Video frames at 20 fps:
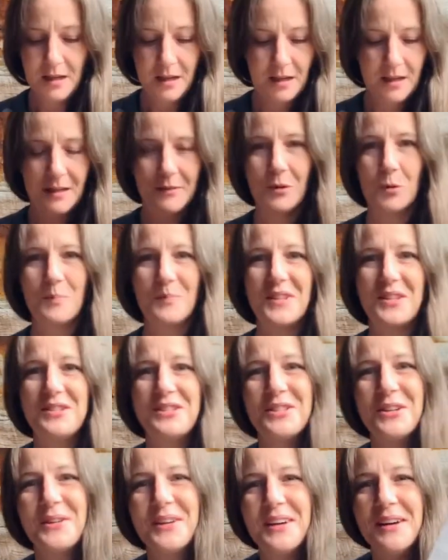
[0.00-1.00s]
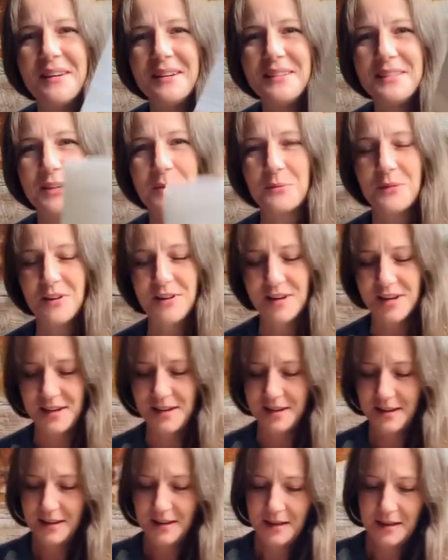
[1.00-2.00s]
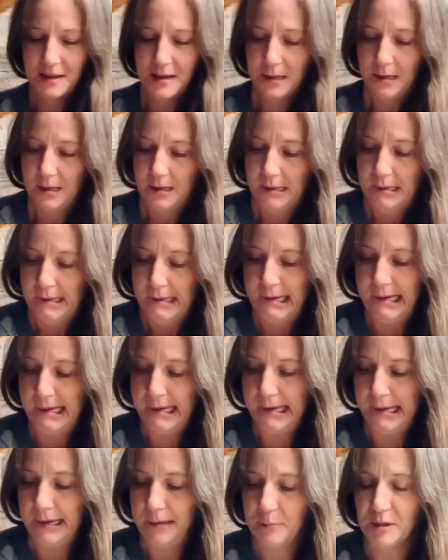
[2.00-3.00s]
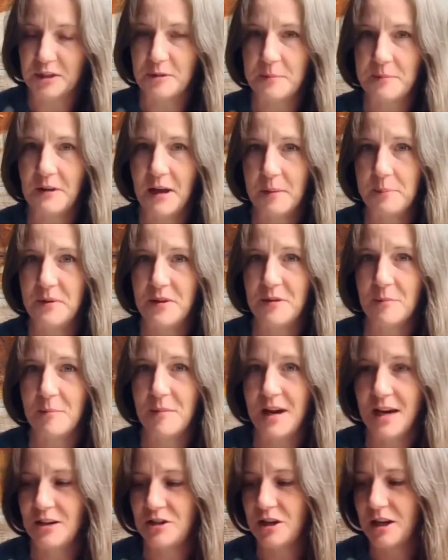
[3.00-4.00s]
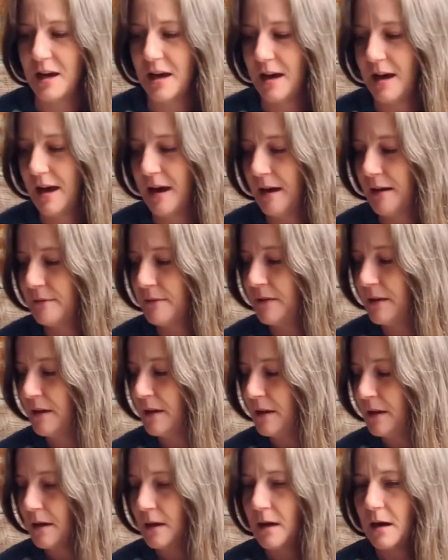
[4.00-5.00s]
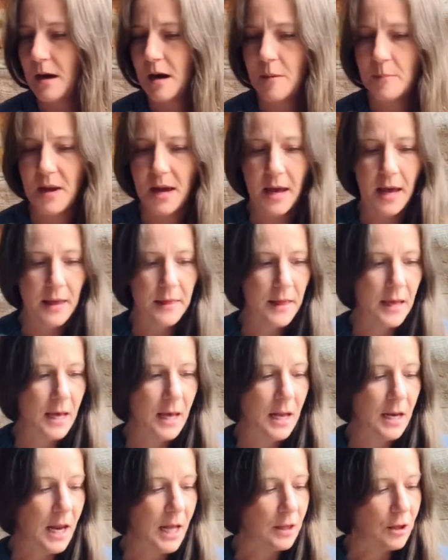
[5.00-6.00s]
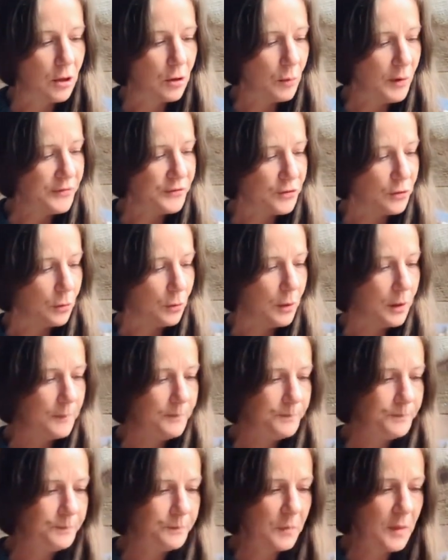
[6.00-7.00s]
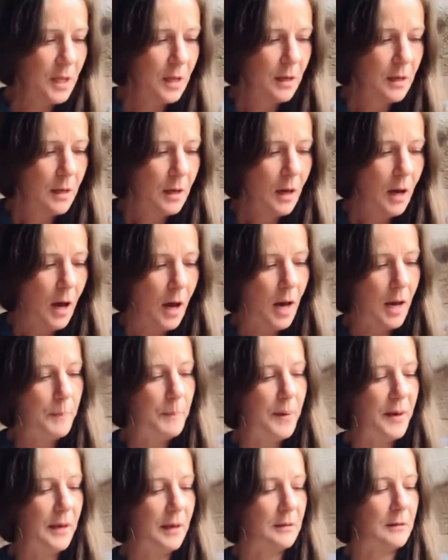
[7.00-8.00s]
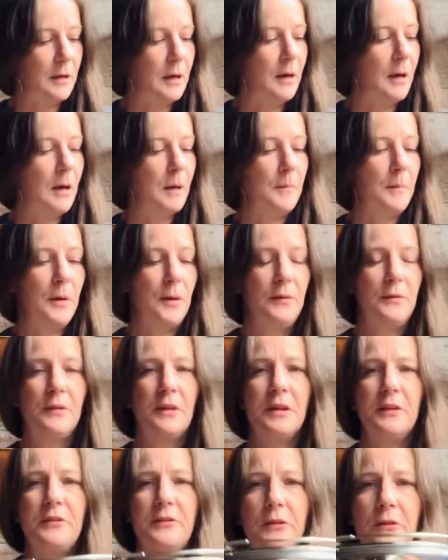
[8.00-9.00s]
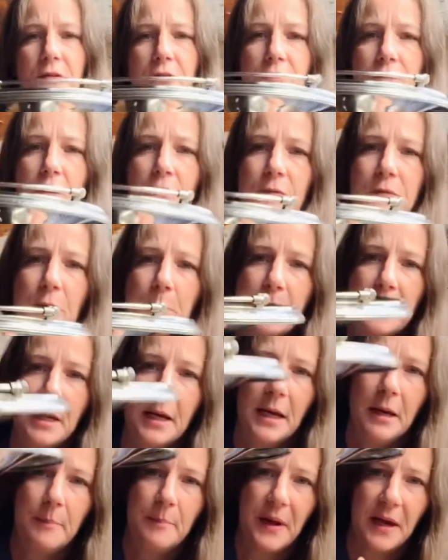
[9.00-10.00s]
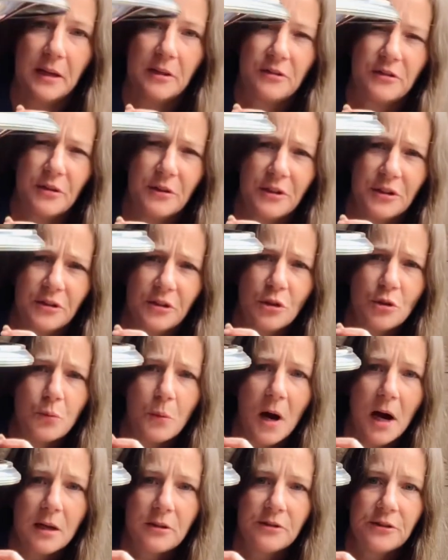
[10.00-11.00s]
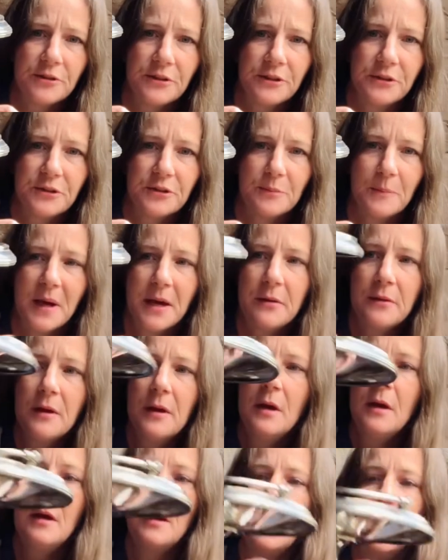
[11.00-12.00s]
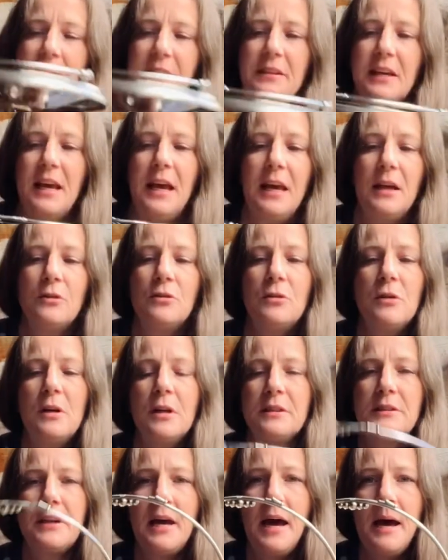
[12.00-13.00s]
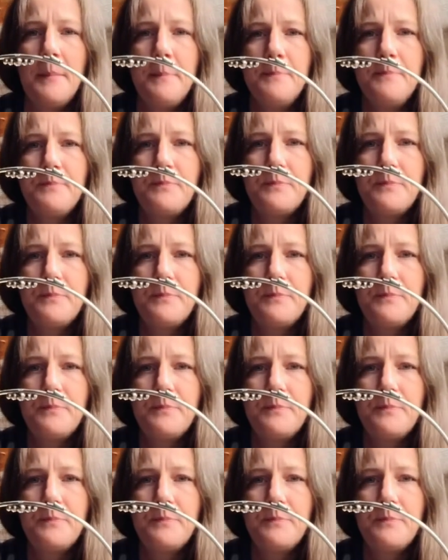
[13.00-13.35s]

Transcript: nope, it's still here. Didn't work. Must not be the magic I have. And then at the thrift store, I picked up this silver plate pedestal. This is Rogers & Smith. has a handle on top.